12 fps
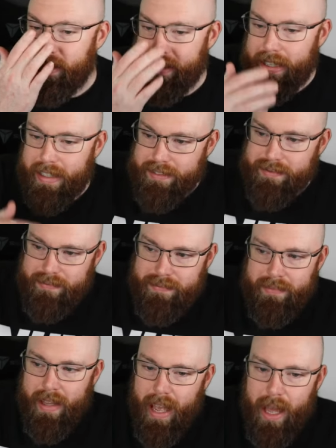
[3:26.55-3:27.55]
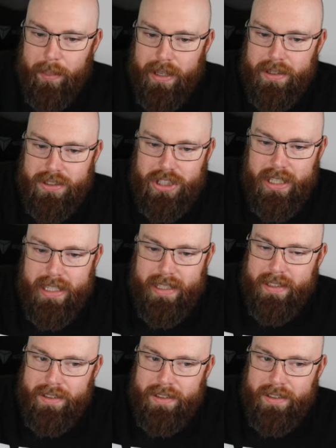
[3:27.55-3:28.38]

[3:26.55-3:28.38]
like MLG